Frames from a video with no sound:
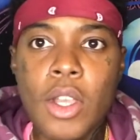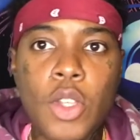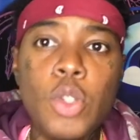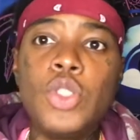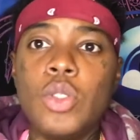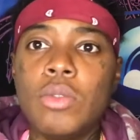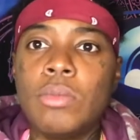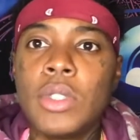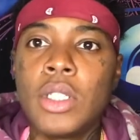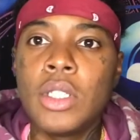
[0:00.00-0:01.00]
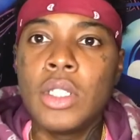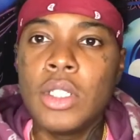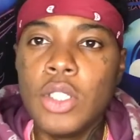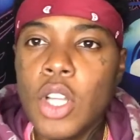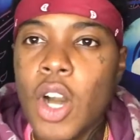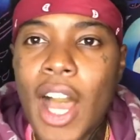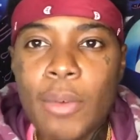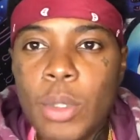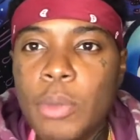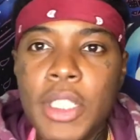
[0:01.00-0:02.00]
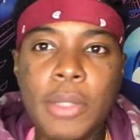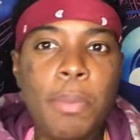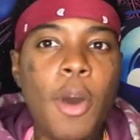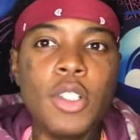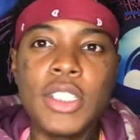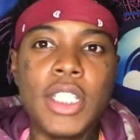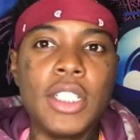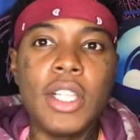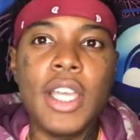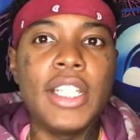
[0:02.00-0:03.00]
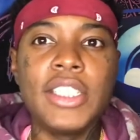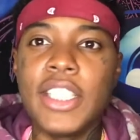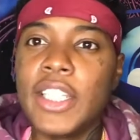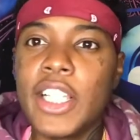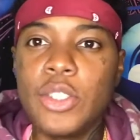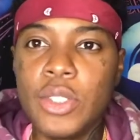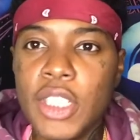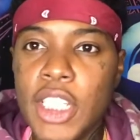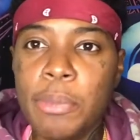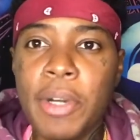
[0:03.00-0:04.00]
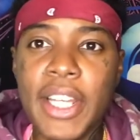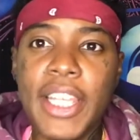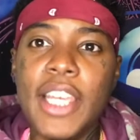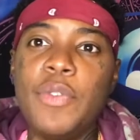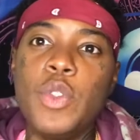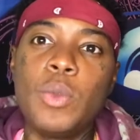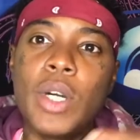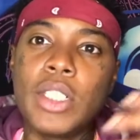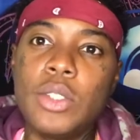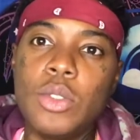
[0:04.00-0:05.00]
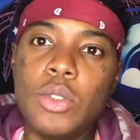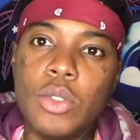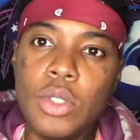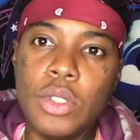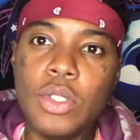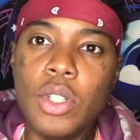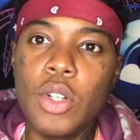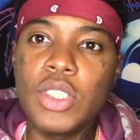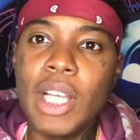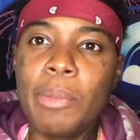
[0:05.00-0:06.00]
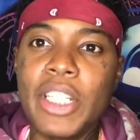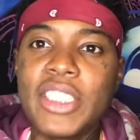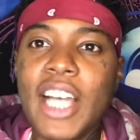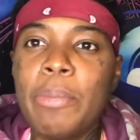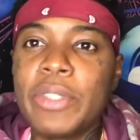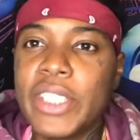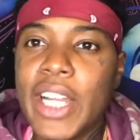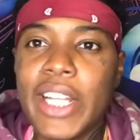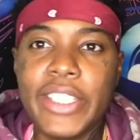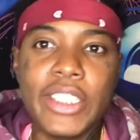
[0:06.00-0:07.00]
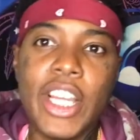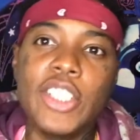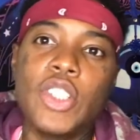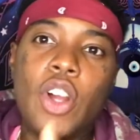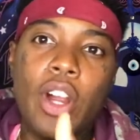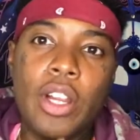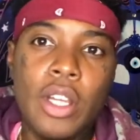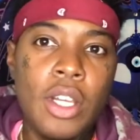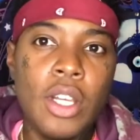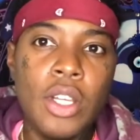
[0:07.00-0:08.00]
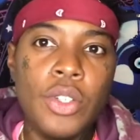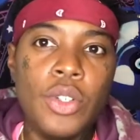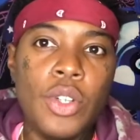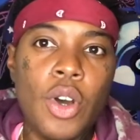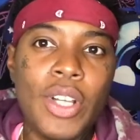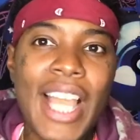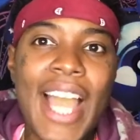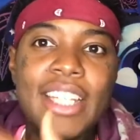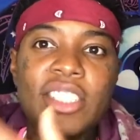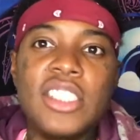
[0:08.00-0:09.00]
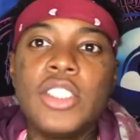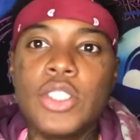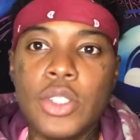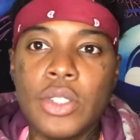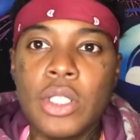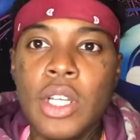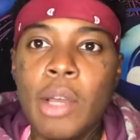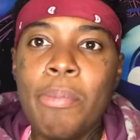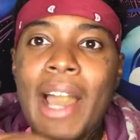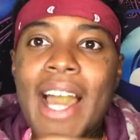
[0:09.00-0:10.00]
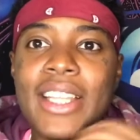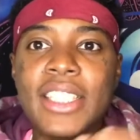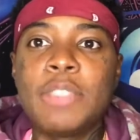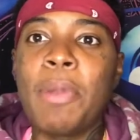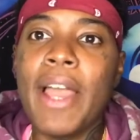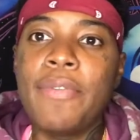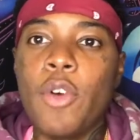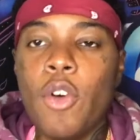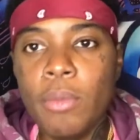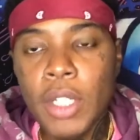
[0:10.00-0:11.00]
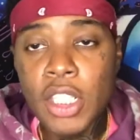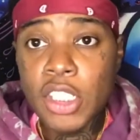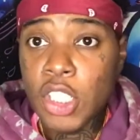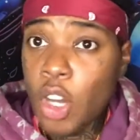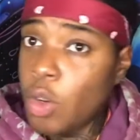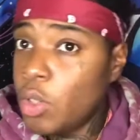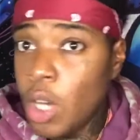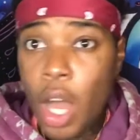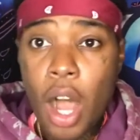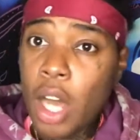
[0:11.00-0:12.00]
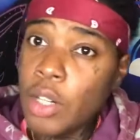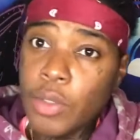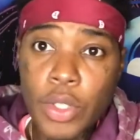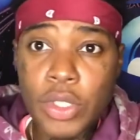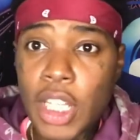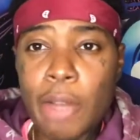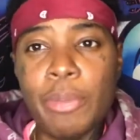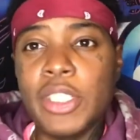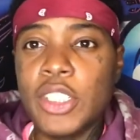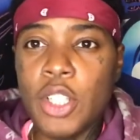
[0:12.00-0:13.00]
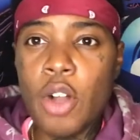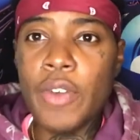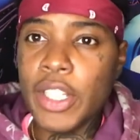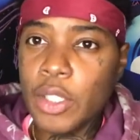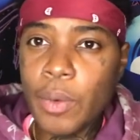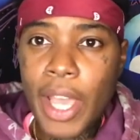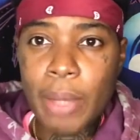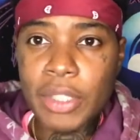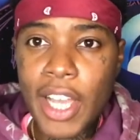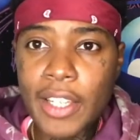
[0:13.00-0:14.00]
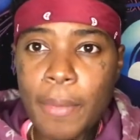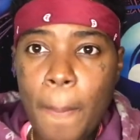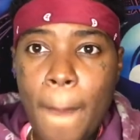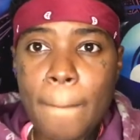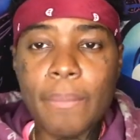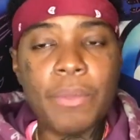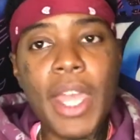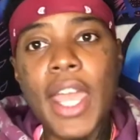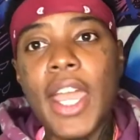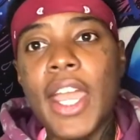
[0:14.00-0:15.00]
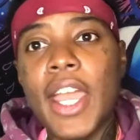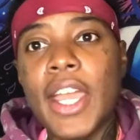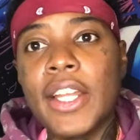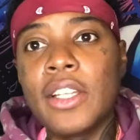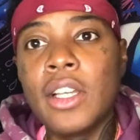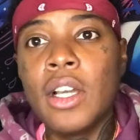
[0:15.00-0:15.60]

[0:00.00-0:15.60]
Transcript: YouTube, you know, I will be posting anything that you need, but if you want to, you know, some of the topics that I discuss are, you know, kind of censored by this platform. So all the real topics is over at the website and